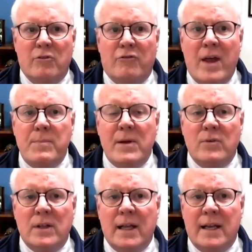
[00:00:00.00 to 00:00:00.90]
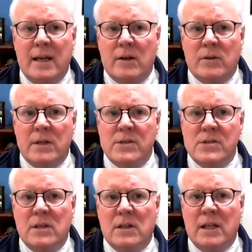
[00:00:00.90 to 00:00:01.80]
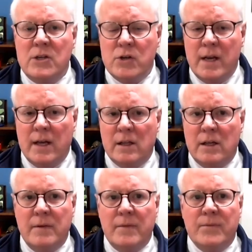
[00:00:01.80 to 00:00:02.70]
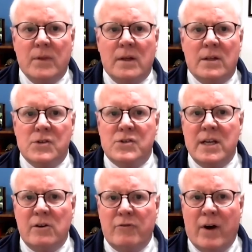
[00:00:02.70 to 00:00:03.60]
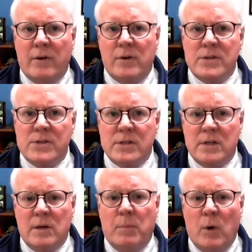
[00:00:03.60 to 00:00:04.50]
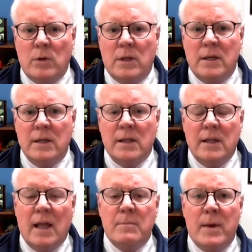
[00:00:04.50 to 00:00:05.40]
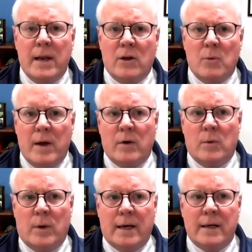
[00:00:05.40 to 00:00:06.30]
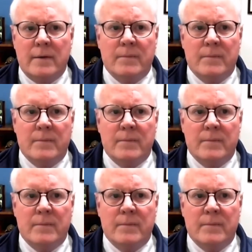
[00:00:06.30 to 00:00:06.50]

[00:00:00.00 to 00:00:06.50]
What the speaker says: vaping-related illness, Legionella, the Zika virus, Ebola, and medical marijuana.